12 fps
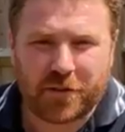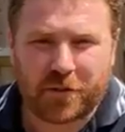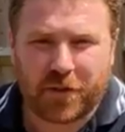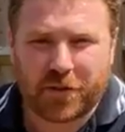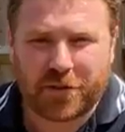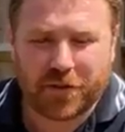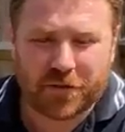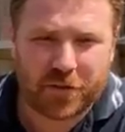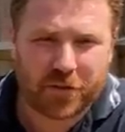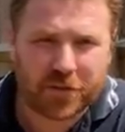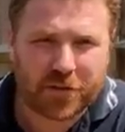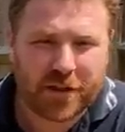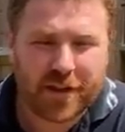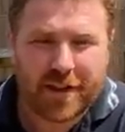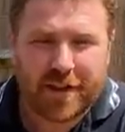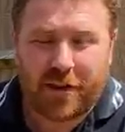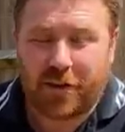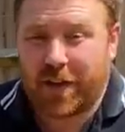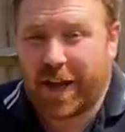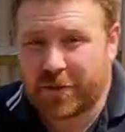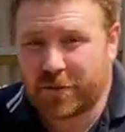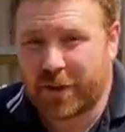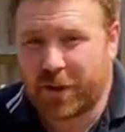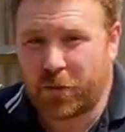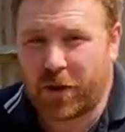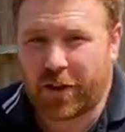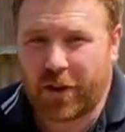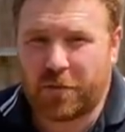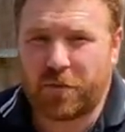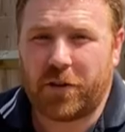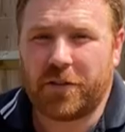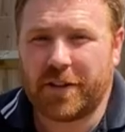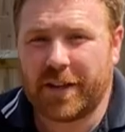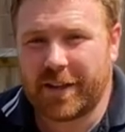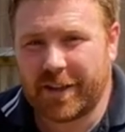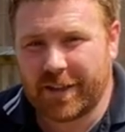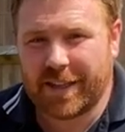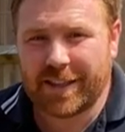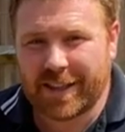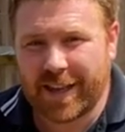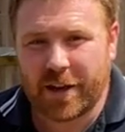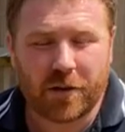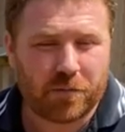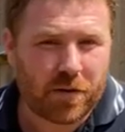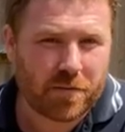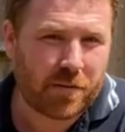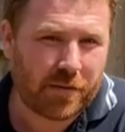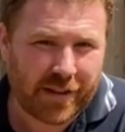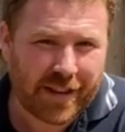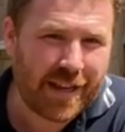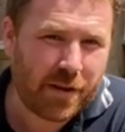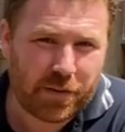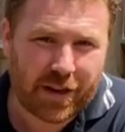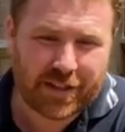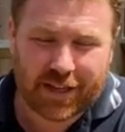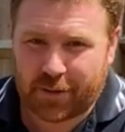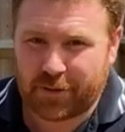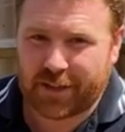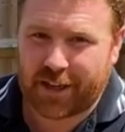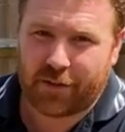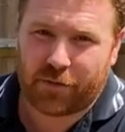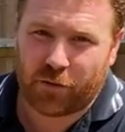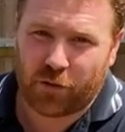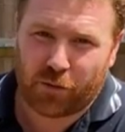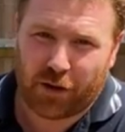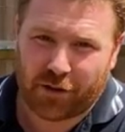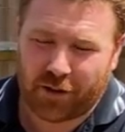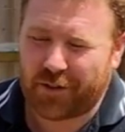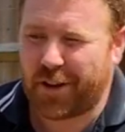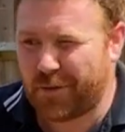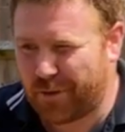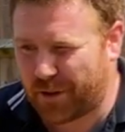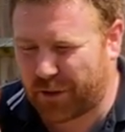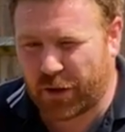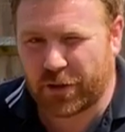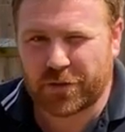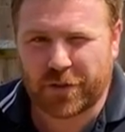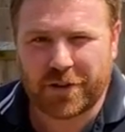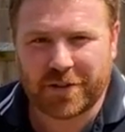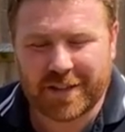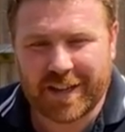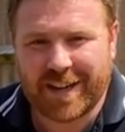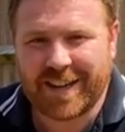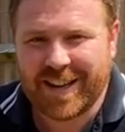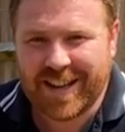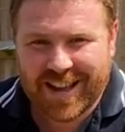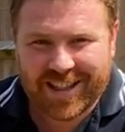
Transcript: can watch, of course, on how to make a wildlife pond, and indeed they are probably the best habitat for wildlife. No, I'd go as far as saying